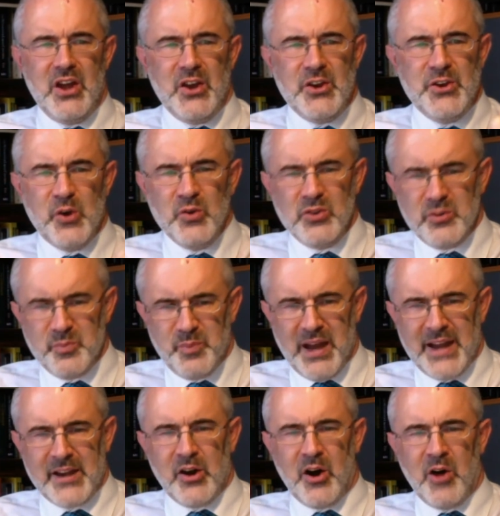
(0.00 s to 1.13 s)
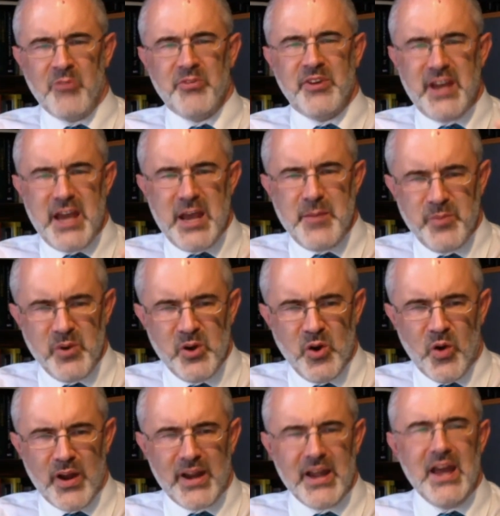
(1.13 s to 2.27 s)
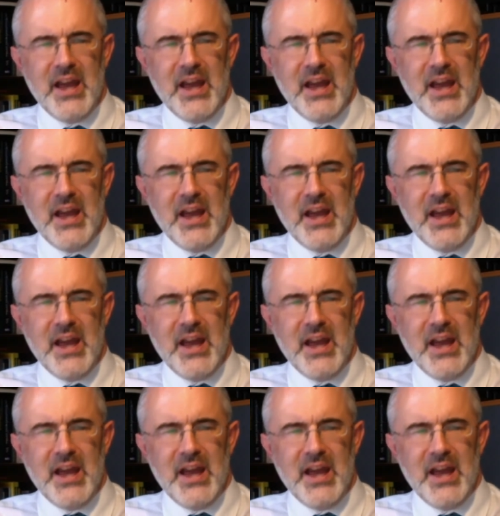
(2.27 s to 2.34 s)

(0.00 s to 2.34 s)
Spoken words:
Don't back off. Keep going.